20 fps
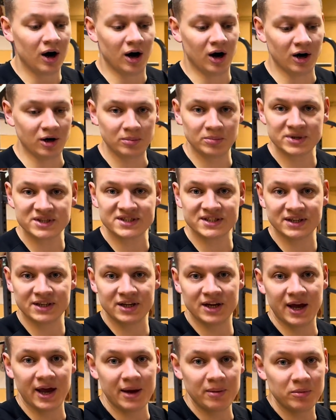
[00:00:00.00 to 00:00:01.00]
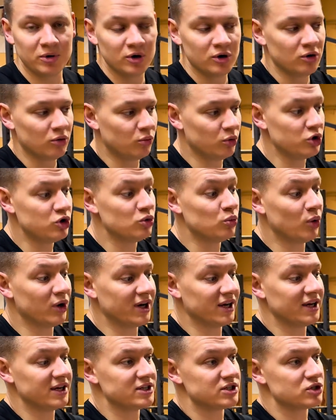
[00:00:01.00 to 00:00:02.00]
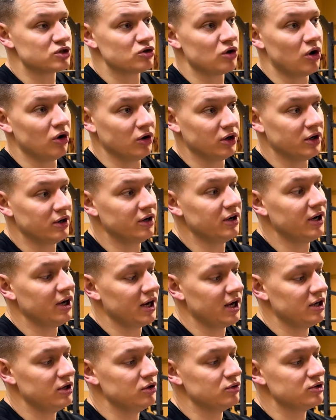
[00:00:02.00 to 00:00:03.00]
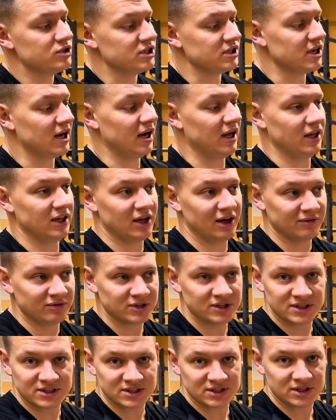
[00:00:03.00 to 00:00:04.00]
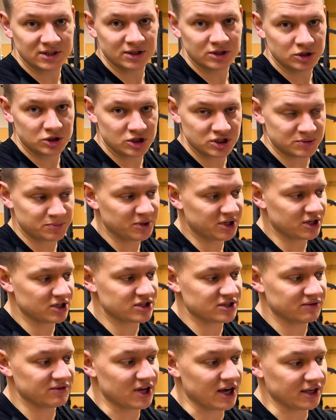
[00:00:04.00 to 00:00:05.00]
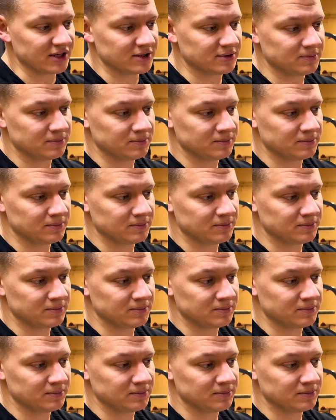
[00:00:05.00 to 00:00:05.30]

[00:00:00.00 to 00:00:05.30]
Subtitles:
arm wrestling game where you want to get stronger and use it. I love this just because of that.